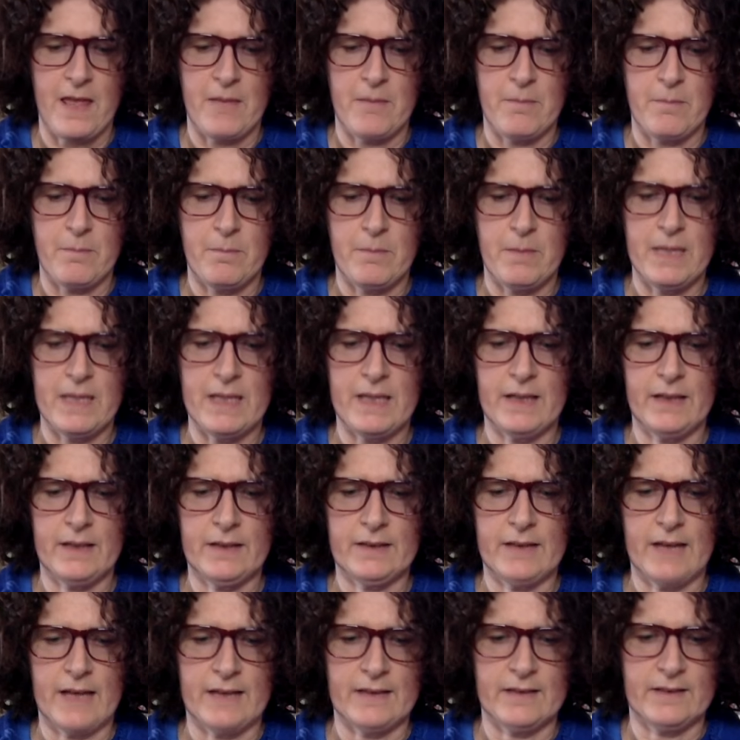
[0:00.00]
meaning
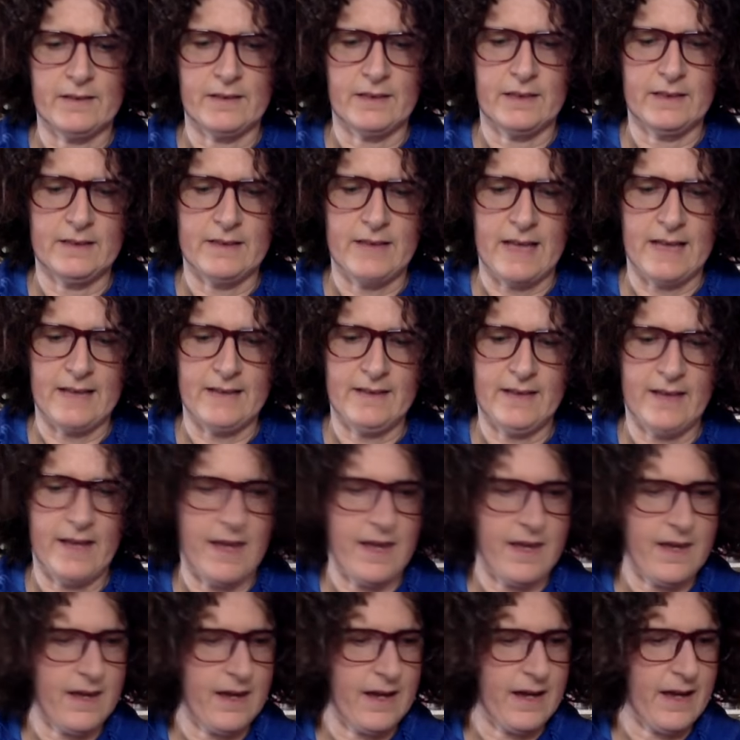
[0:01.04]
that in that
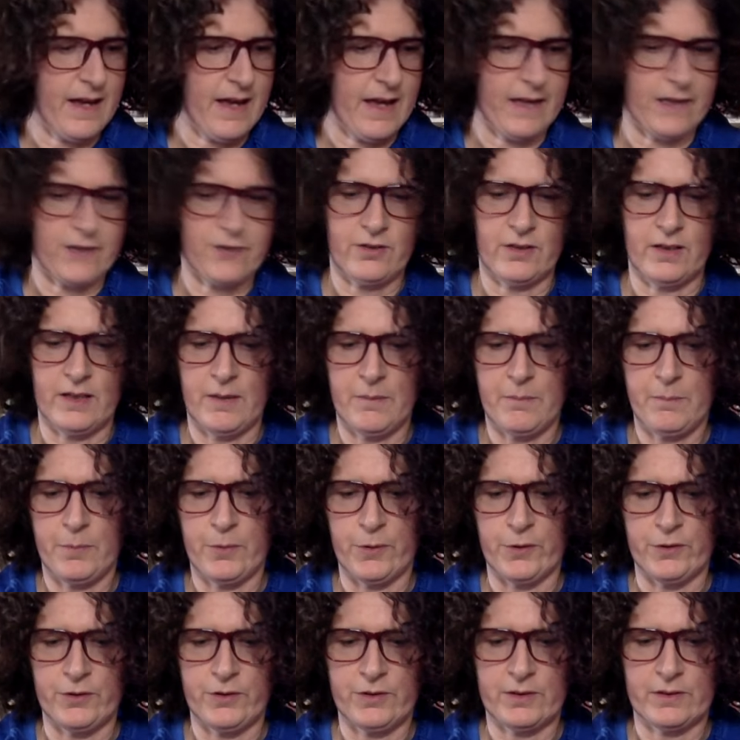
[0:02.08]
day I actually
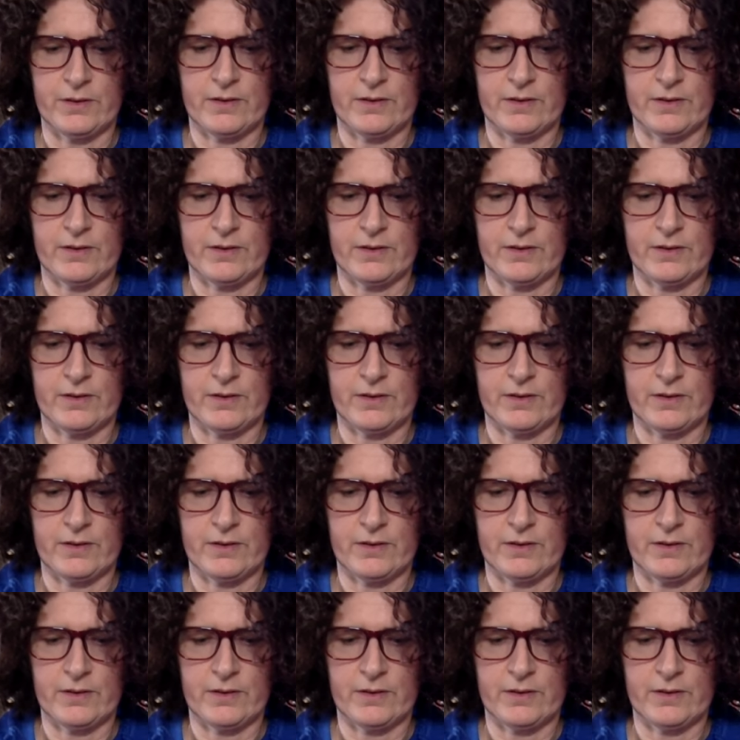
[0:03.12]
put